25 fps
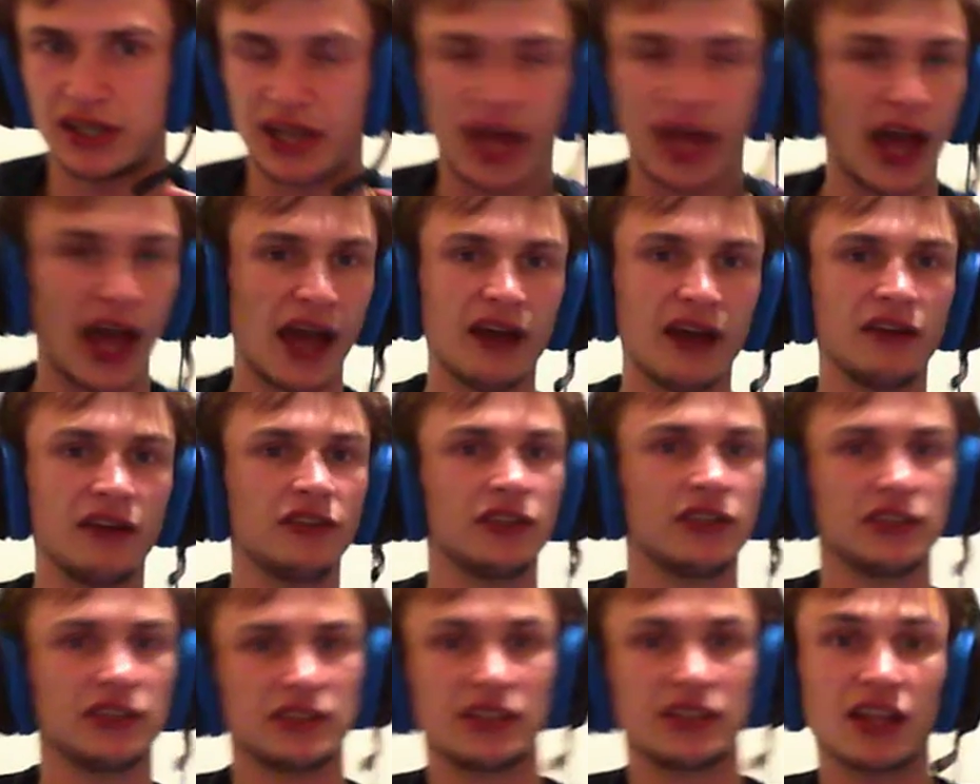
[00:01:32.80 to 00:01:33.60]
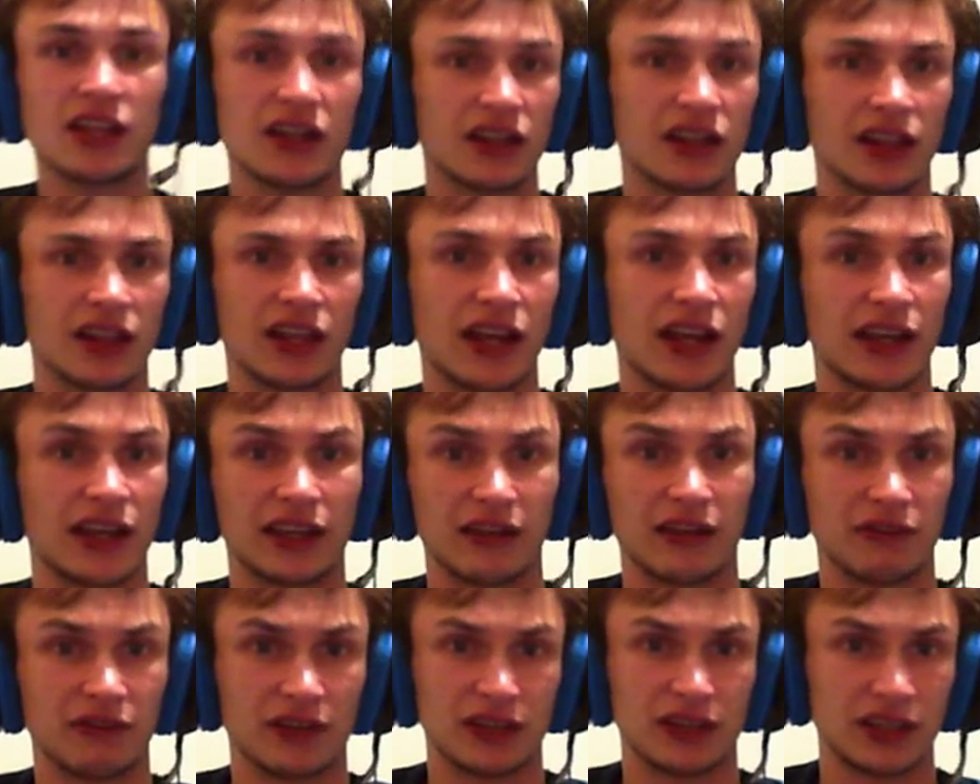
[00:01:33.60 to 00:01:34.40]
I don't necessarily like
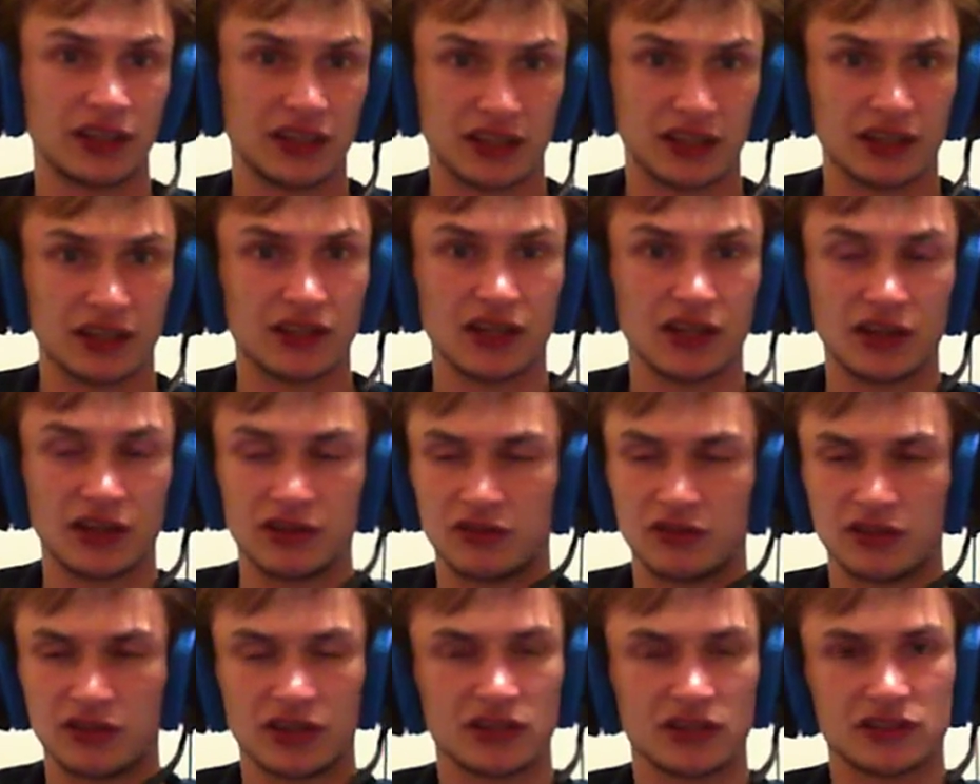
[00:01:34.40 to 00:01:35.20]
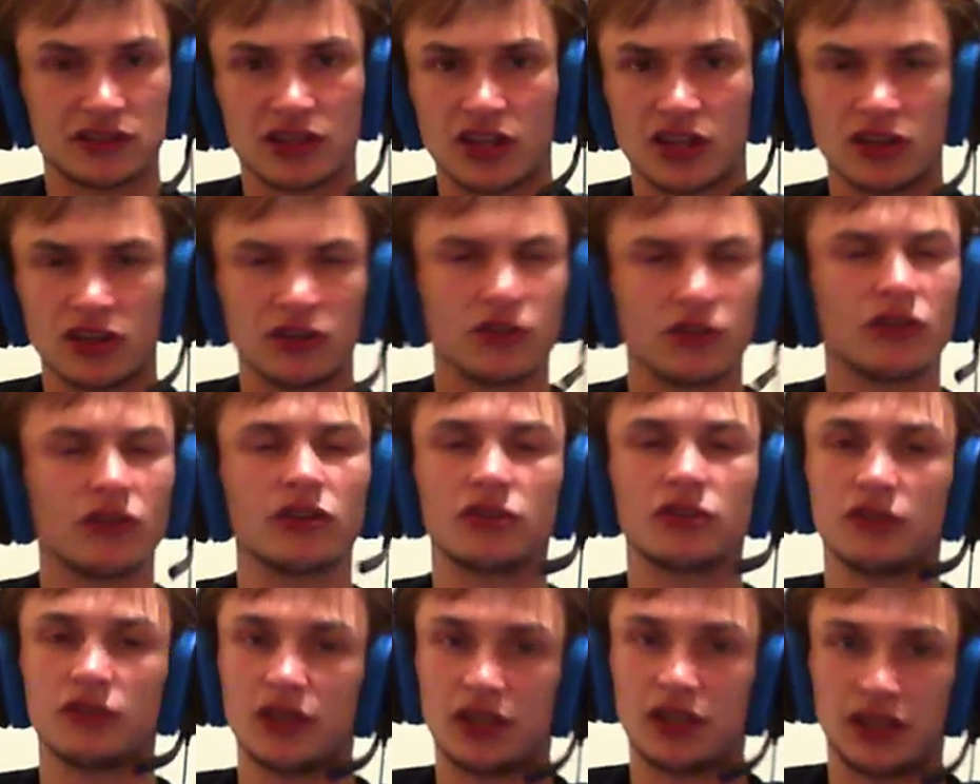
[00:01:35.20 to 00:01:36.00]
everything Nintendo does, nor
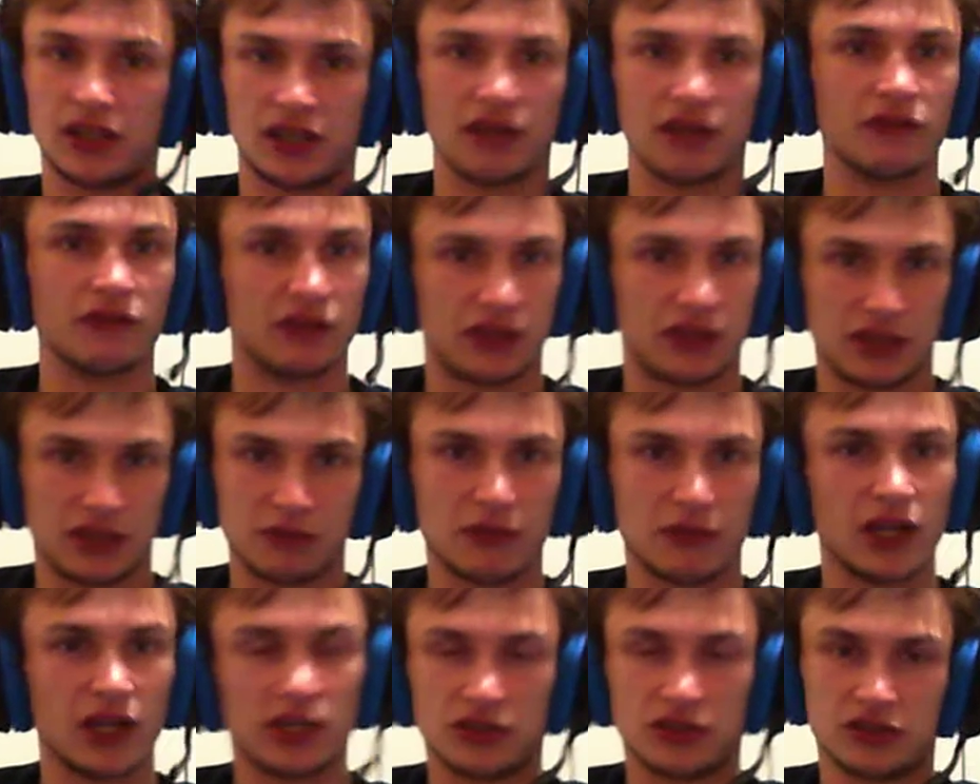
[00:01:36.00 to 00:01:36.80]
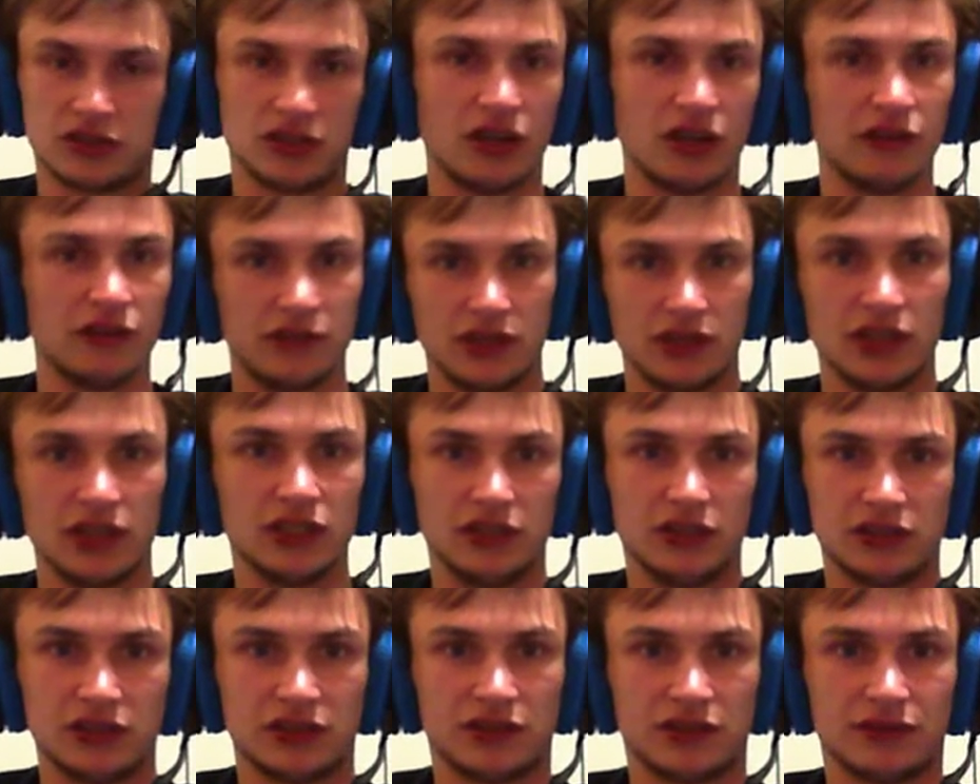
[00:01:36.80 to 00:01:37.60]
do I like everything Microsoft
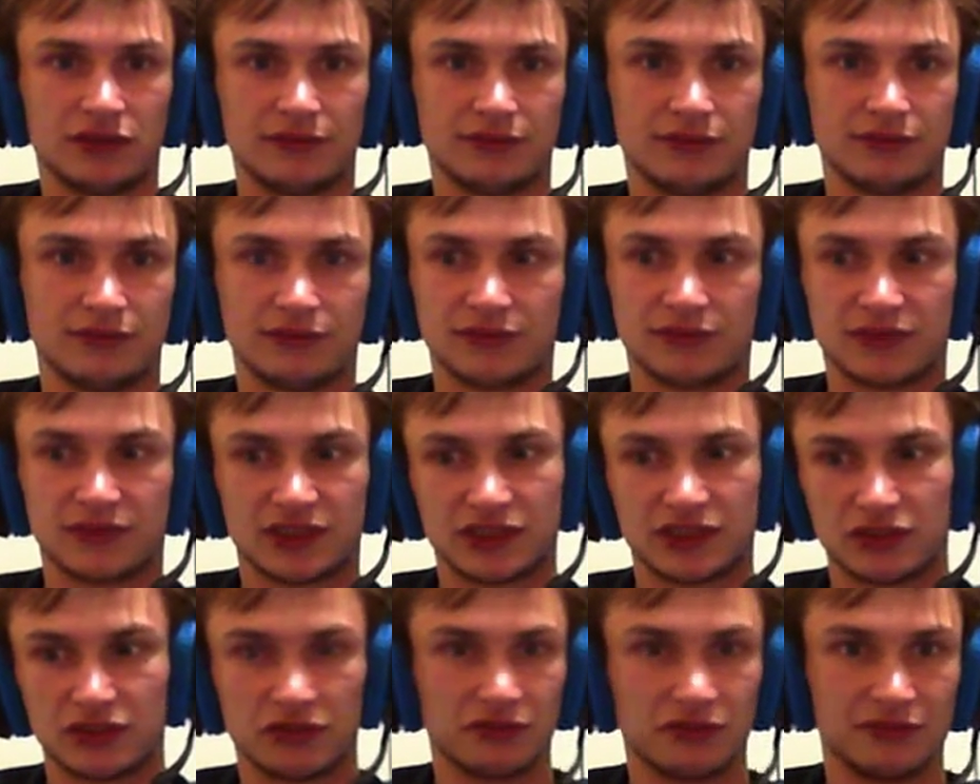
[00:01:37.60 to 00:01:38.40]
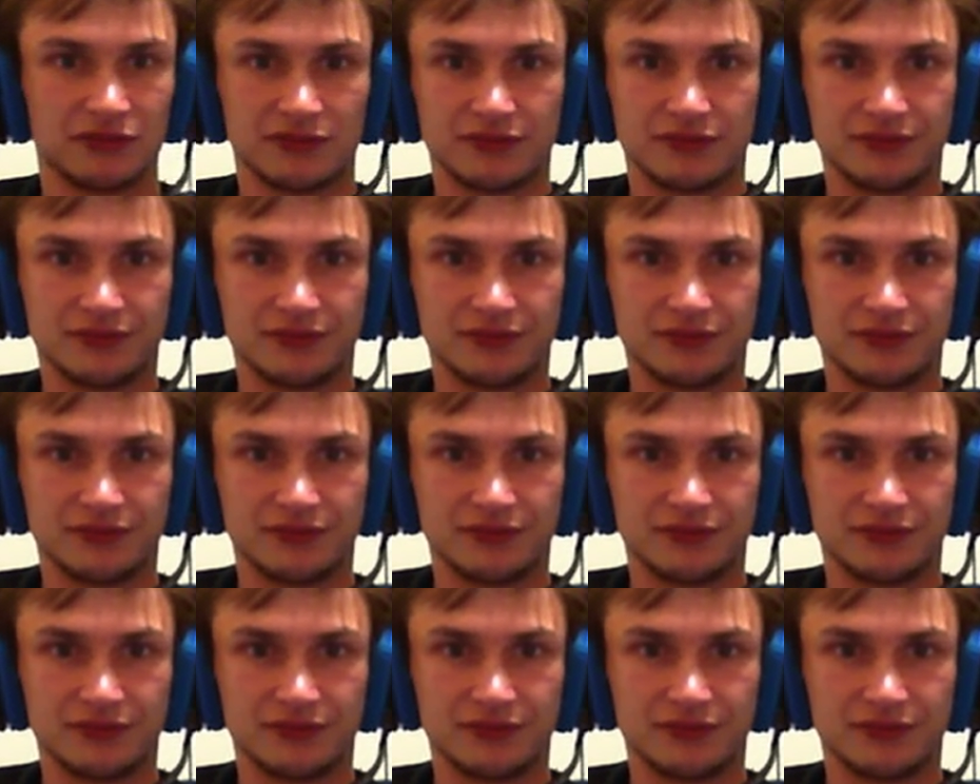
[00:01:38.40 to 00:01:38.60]
does. So,